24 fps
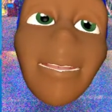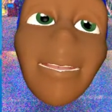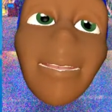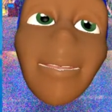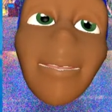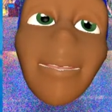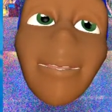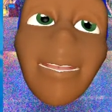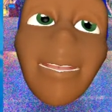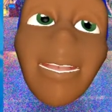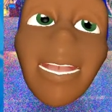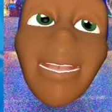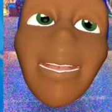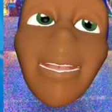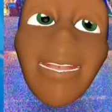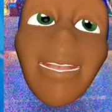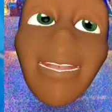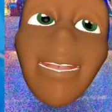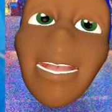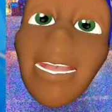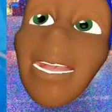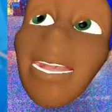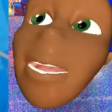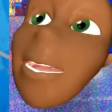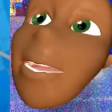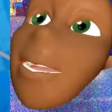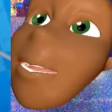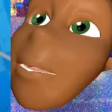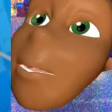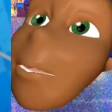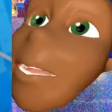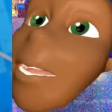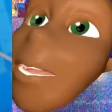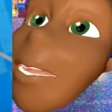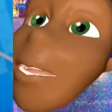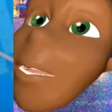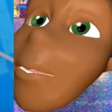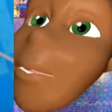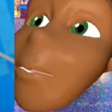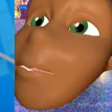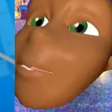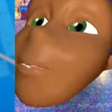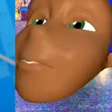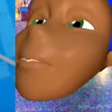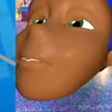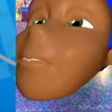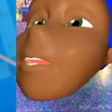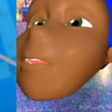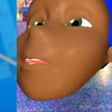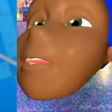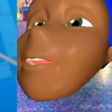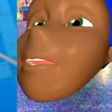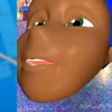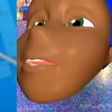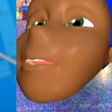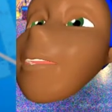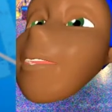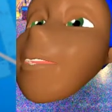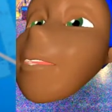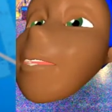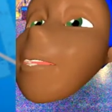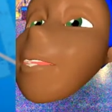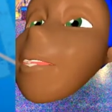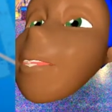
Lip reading: to do. Let's do a little motion.